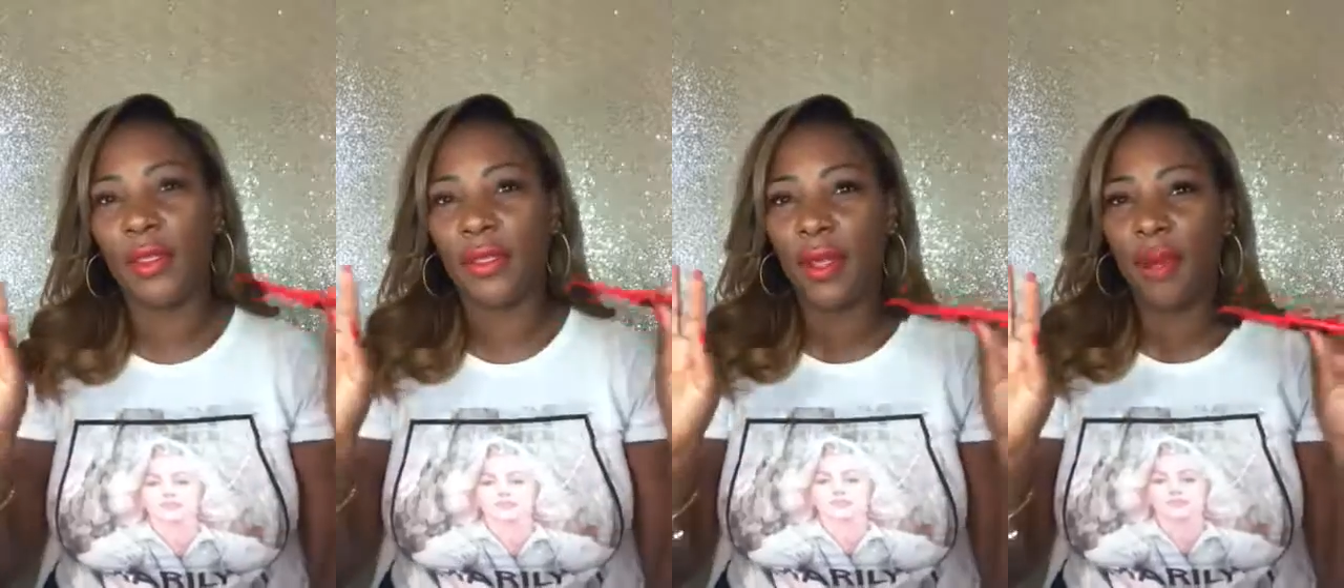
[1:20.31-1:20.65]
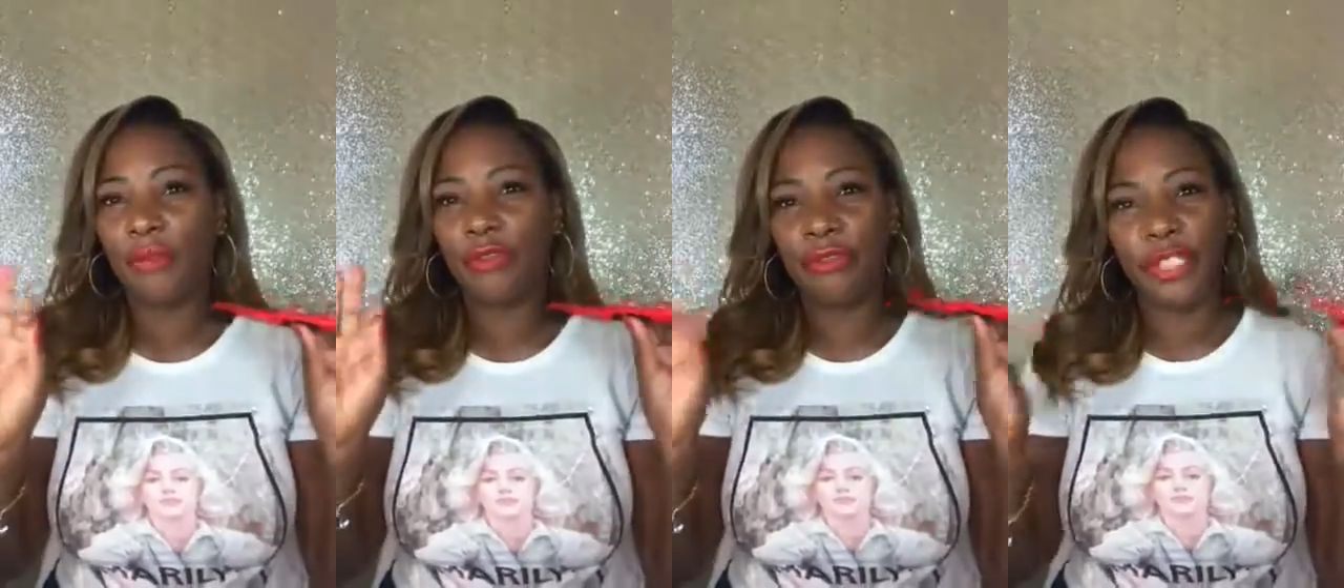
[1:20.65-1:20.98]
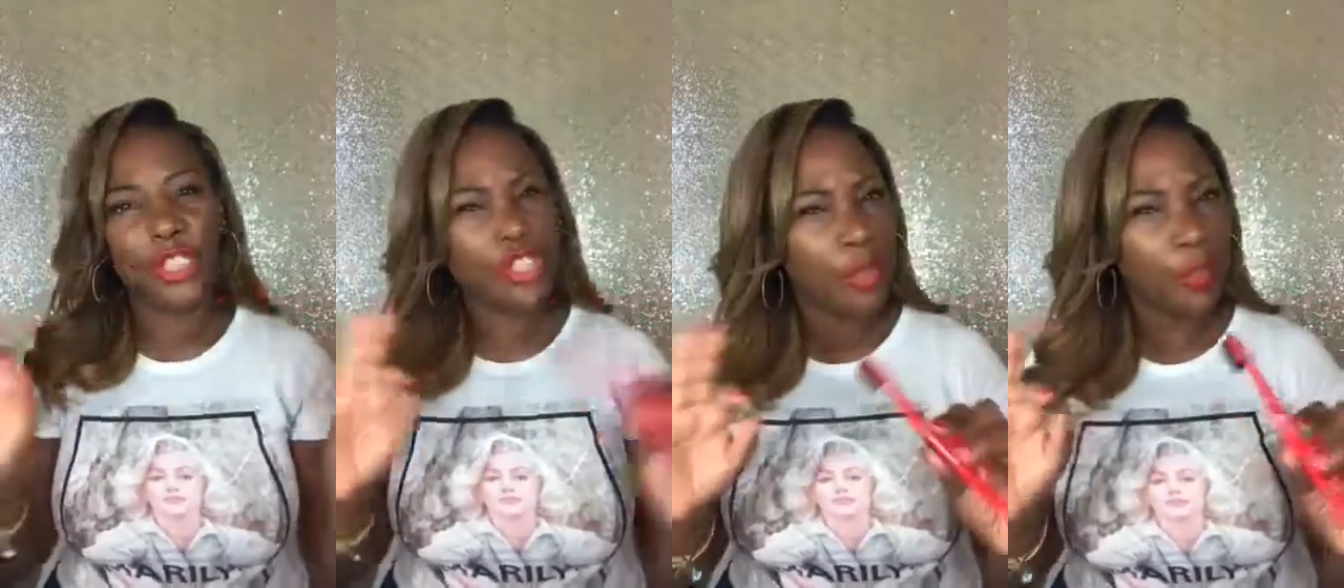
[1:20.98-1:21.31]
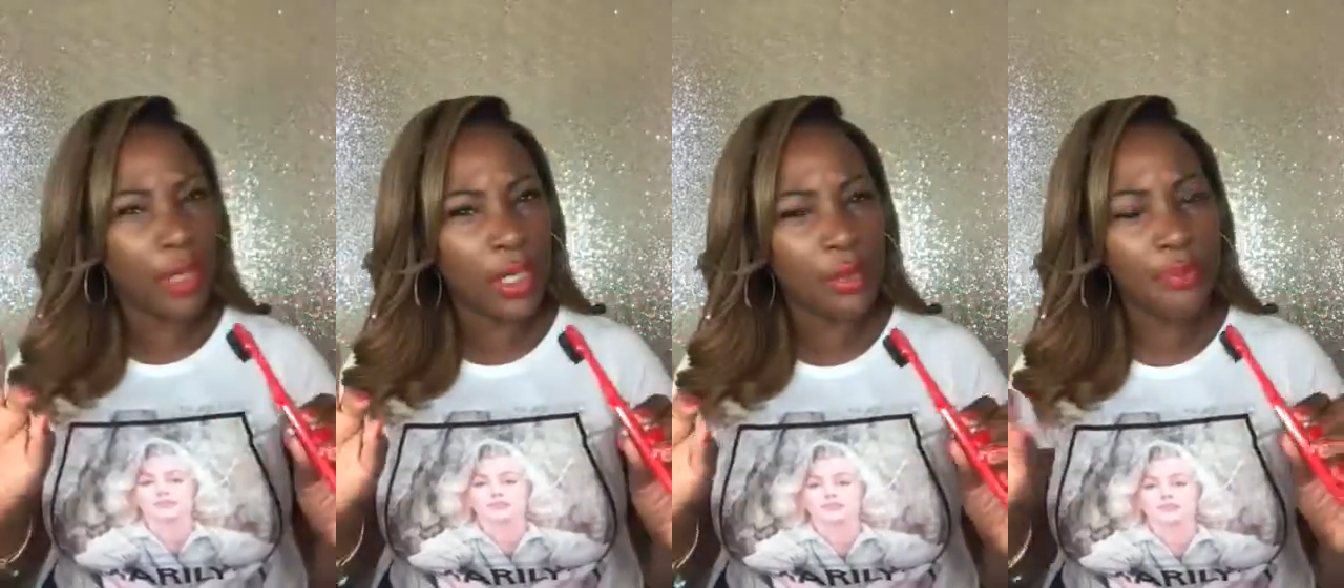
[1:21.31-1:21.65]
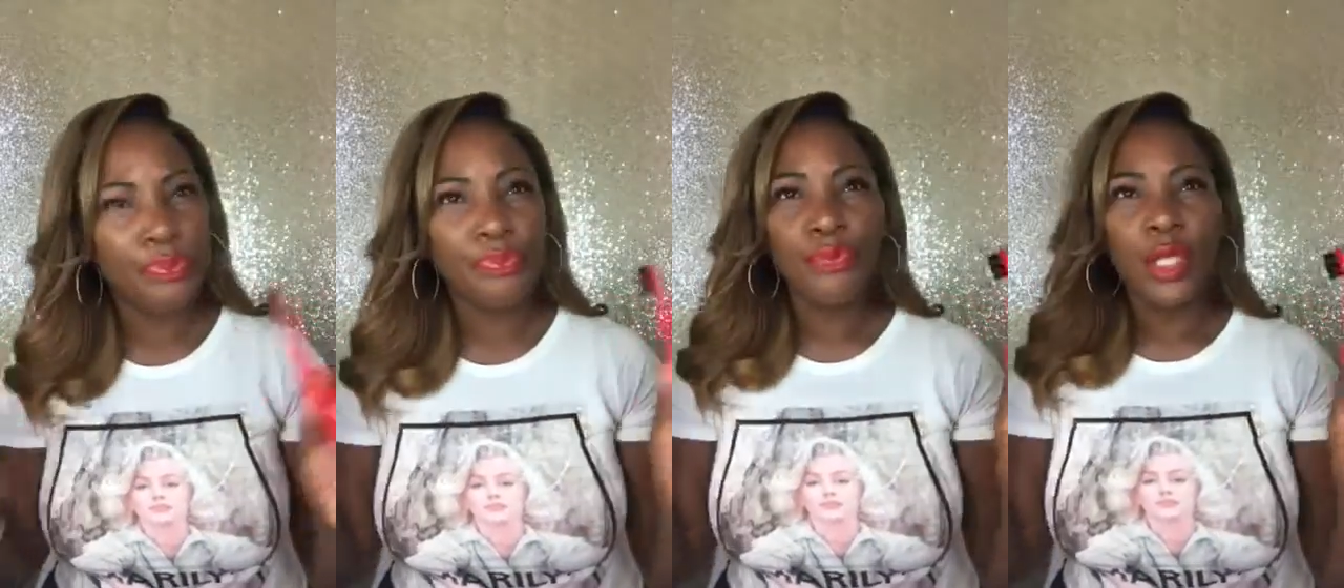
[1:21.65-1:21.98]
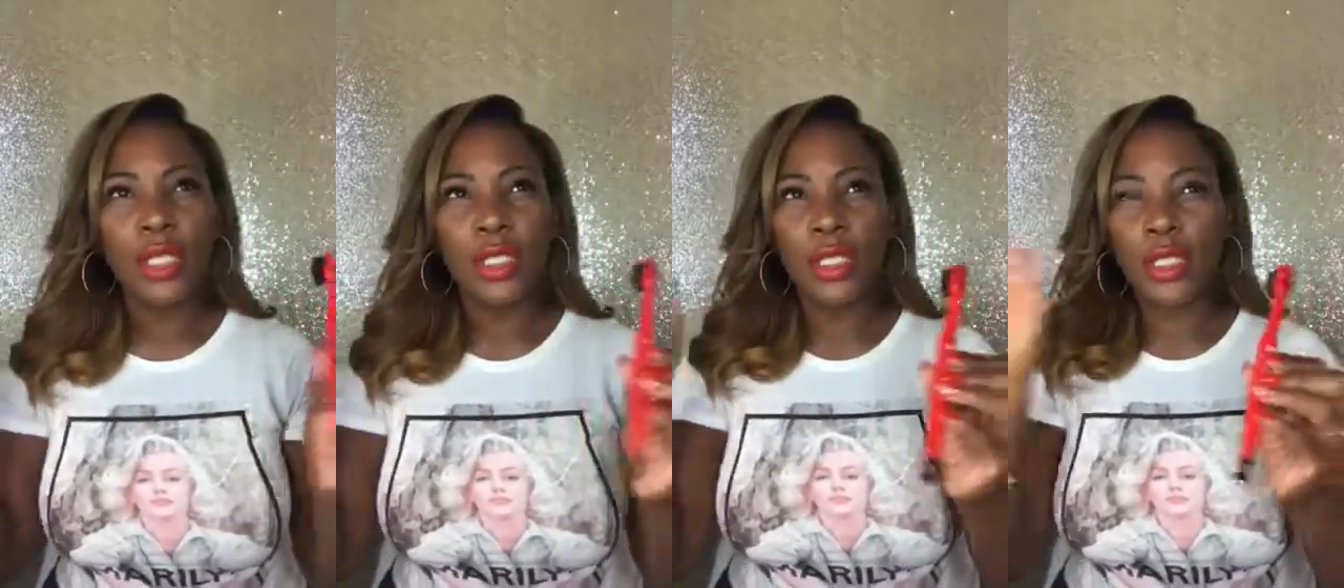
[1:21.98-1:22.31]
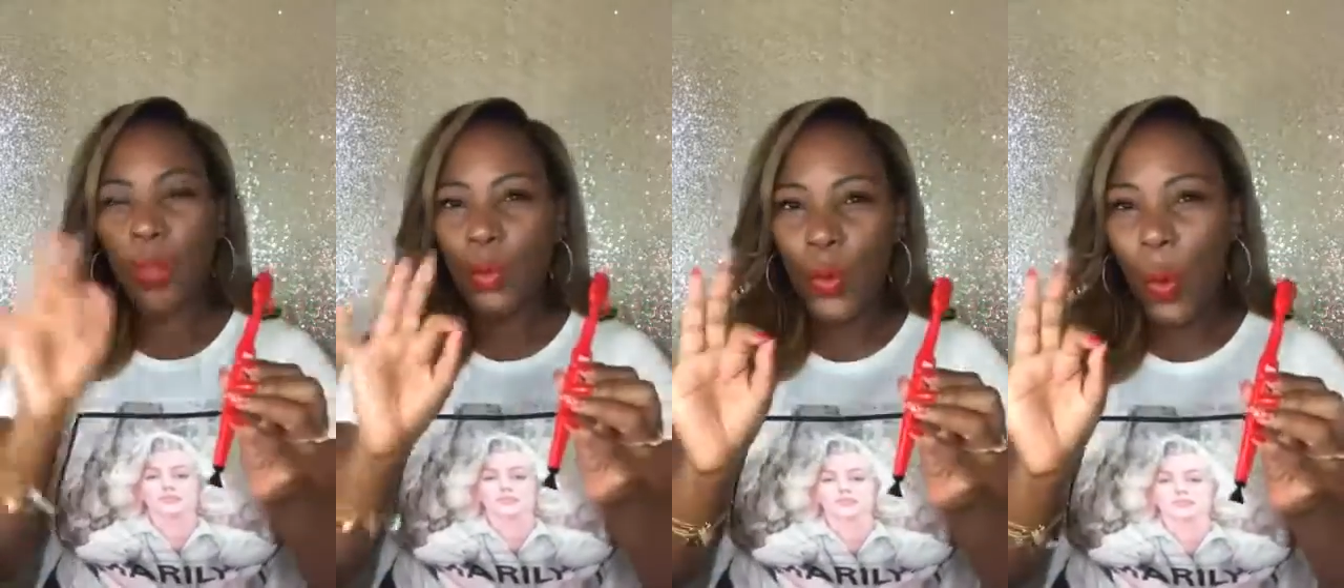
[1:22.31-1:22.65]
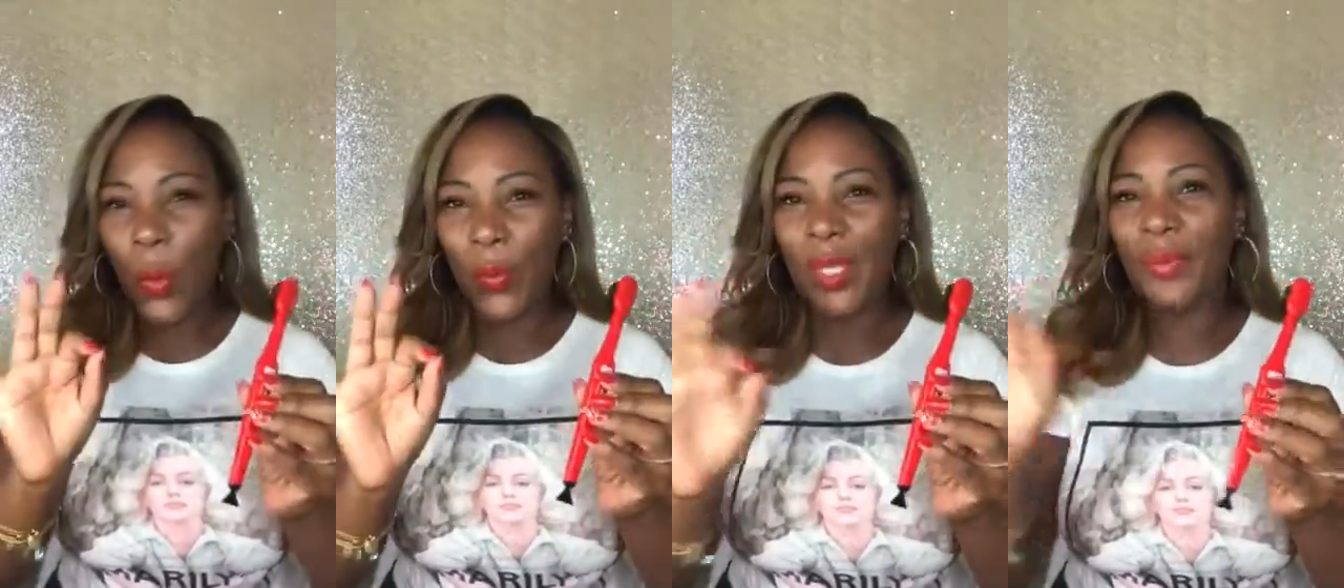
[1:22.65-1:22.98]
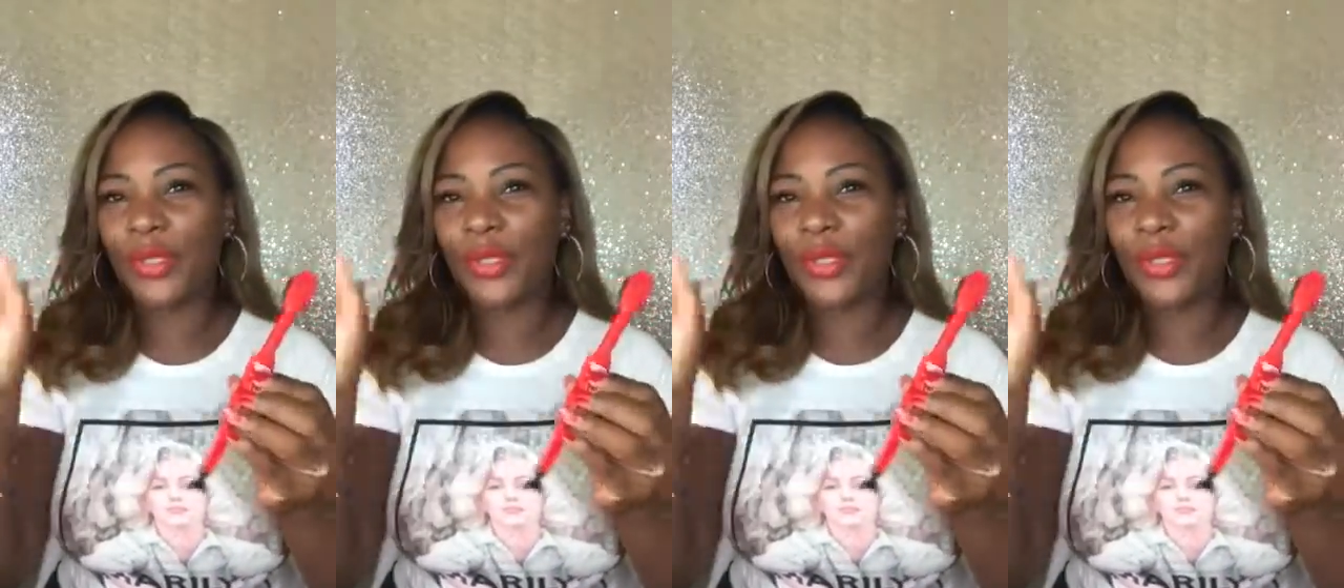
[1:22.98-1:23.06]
with um, free shipping. Don't quote me,